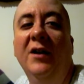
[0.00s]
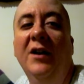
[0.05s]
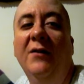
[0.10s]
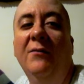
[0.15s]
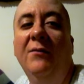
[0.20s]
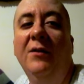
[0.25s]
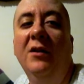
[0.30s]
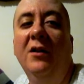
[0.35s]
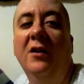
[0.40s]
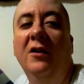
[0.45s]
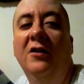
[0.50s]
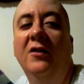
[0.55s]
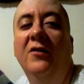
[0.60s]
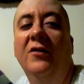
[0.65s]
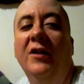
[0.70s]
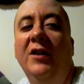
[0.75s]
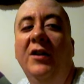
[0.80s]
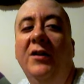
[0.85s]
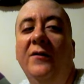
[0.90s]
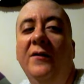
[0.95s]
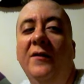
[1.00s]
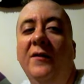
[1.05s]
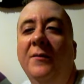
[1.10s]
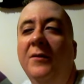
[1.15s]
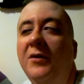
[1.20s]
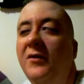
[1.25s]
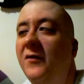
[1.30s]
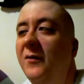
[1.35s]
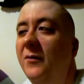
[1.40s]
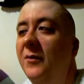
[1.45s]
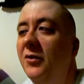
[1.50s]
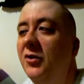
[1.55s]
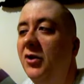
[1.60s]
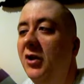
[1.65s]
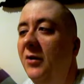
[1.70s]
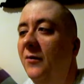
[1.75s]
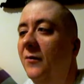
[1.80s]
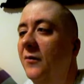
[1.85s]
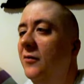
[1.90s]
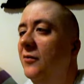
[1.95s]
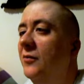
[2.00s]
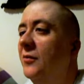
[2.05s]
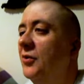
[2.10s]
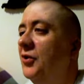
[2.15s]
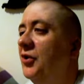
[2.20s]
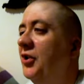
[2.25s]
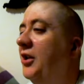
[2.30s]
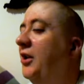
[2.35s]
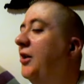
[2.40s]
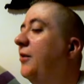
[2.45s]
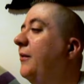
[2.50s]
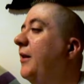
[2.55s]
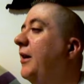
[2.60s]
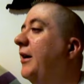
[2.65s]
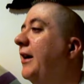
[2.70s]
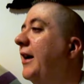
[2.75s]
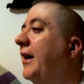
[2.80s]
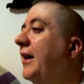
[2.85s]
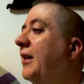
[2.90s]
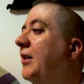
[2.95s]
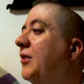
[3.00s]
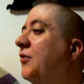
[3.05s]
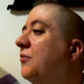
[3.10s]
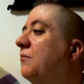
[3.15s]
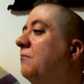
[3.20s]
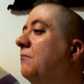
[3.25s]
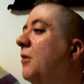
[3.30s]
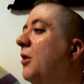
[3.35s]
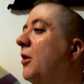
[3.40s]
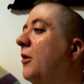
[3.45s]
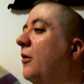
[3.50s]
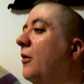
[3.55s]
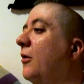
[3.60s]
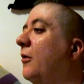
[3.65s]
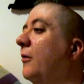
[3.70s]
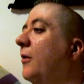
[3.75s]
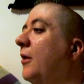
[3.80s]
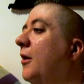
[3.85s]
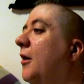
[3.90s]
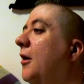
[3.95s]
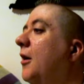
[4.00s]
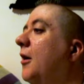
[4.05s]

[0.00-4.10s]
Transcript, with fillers: And we'd like to thank you very much for watching. We'll see you again tomorrow.